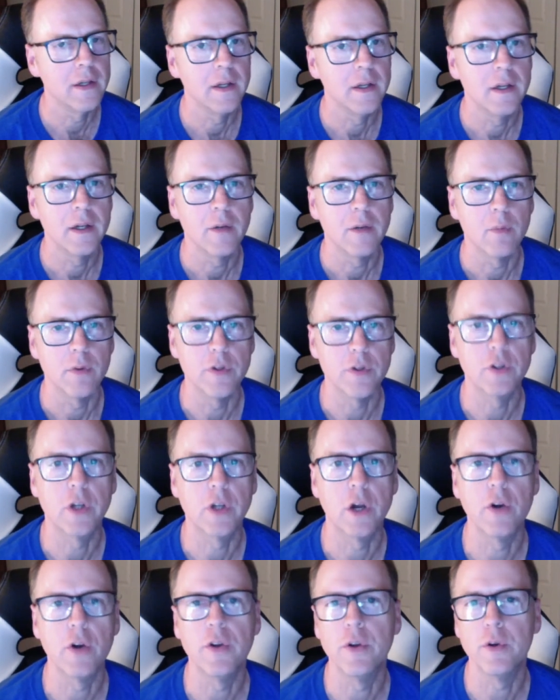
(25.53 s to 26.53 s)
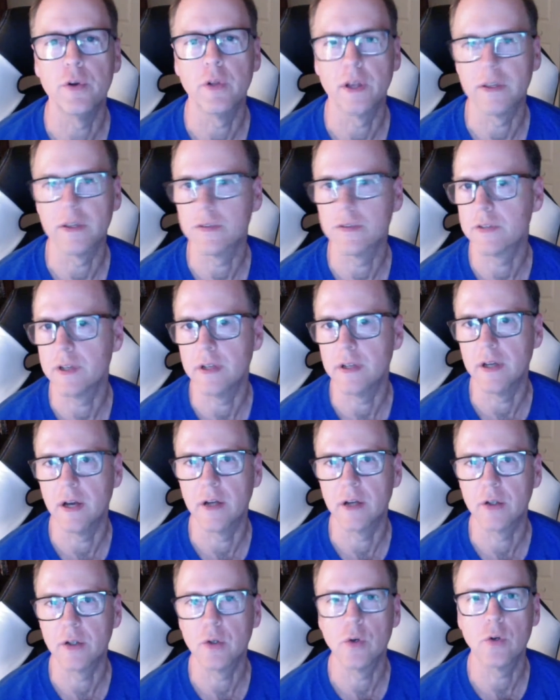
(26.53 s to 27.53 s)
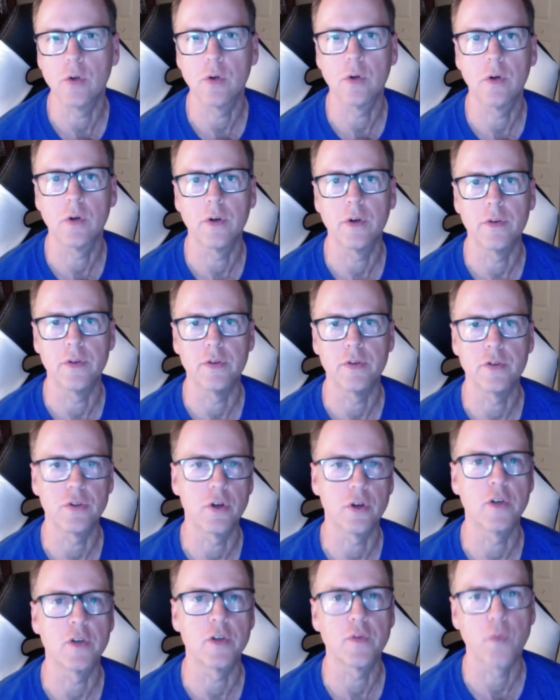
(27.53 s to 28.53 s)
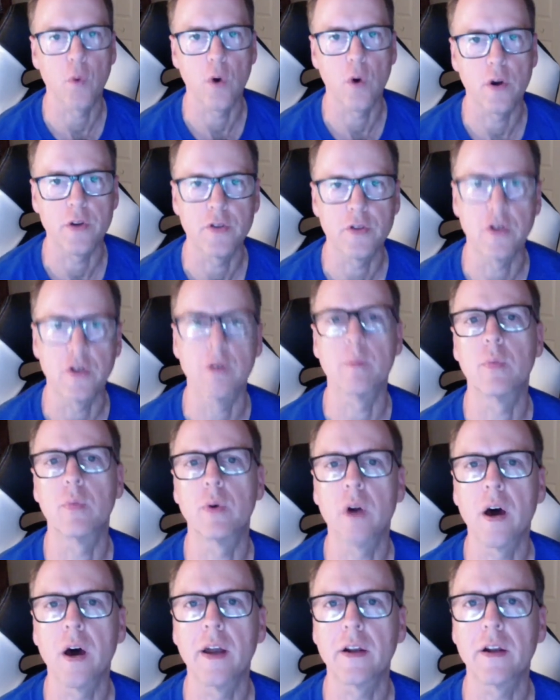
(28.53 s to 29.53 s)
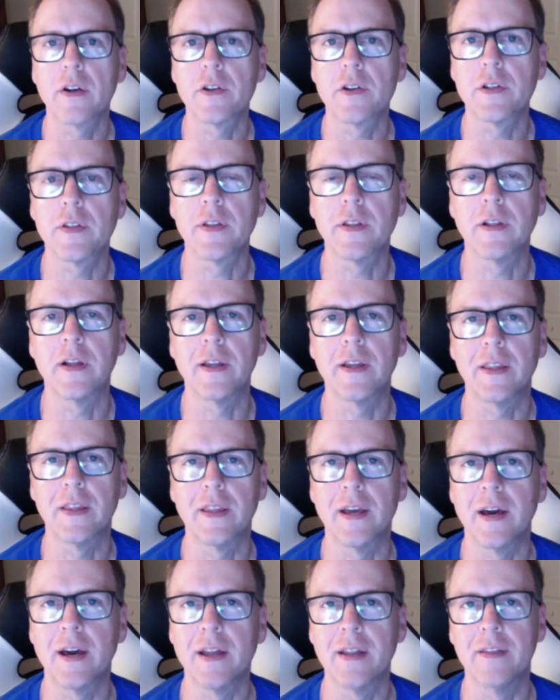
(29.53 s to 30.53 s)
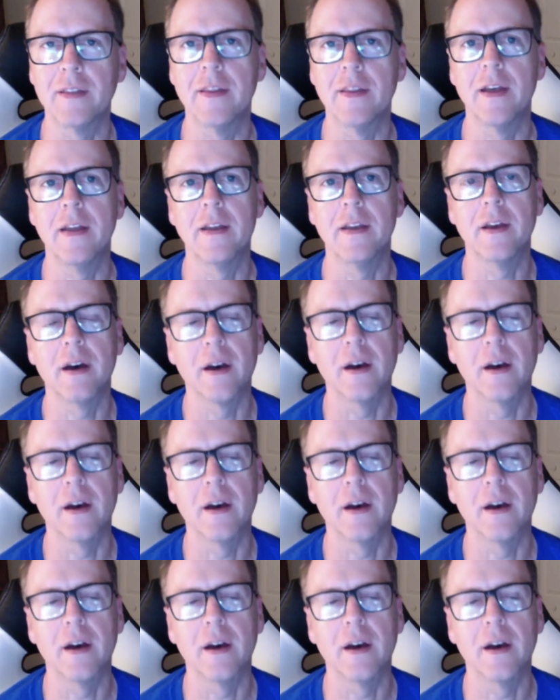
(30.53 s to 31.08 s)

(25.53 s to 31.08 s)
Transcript: when you go to, let's say, Google and you search for a certain product or something like that, and then